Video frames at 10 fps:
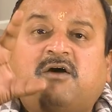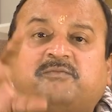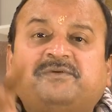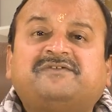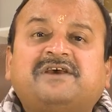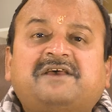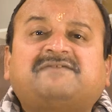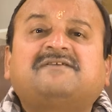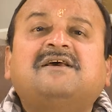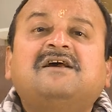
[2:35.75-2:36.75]

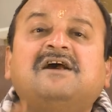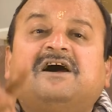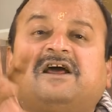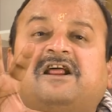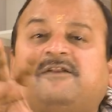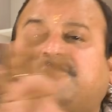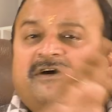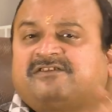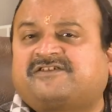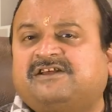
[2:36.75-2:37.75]
offices,
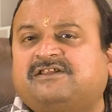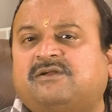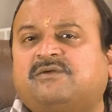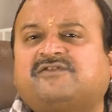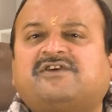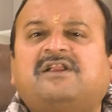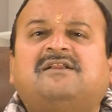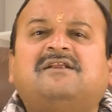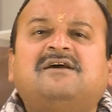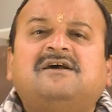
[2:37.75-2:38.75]
reinforcing the
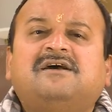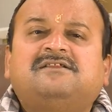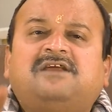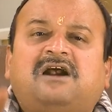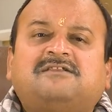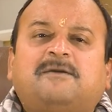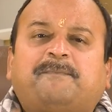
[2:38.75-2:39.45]
notion that the